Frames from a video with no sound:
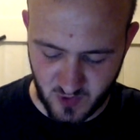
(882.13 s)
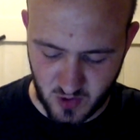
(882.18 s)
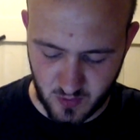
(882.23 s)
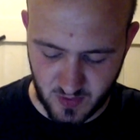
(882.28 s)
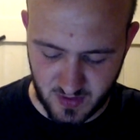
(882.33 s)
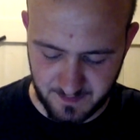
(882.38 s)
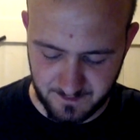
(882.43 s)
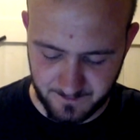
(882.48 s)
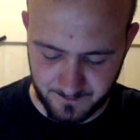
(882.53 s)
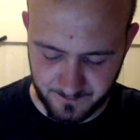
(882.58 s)

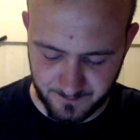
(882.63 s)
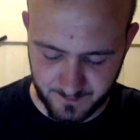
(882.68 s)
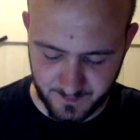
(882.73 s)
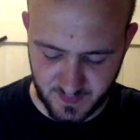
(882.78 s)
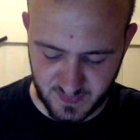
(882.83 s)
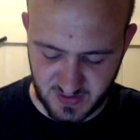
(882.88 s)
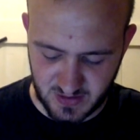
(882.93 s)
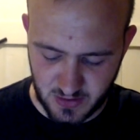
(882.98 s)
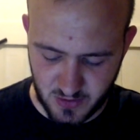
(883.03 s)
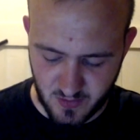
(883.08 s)
Wrong one.
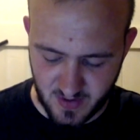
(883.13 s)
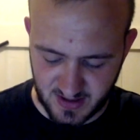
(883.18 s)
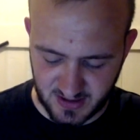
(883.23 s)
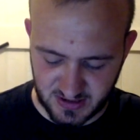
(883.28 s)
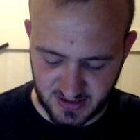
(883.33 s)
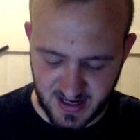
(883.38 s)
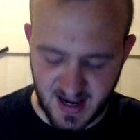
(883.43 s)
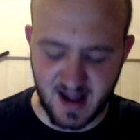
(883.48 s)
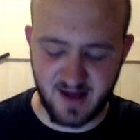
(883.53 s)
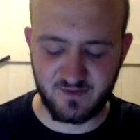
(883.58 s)
Do you
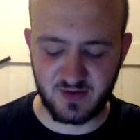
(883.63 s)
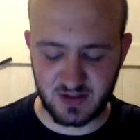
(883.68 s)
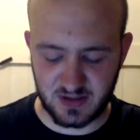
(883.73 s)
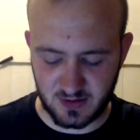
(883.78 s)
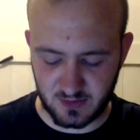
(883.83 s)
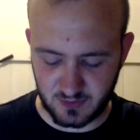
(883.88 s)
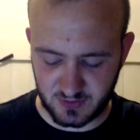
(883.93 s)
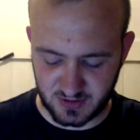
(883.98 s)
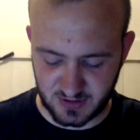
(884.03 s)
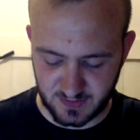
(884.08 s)
actually have a
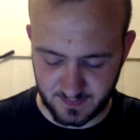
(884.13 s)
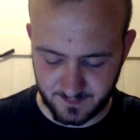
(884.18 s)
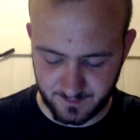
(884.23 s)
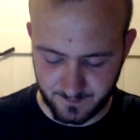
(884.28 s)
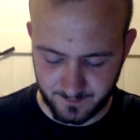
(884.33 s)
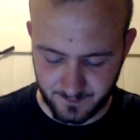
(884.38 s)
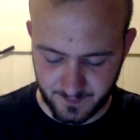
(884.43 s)
use?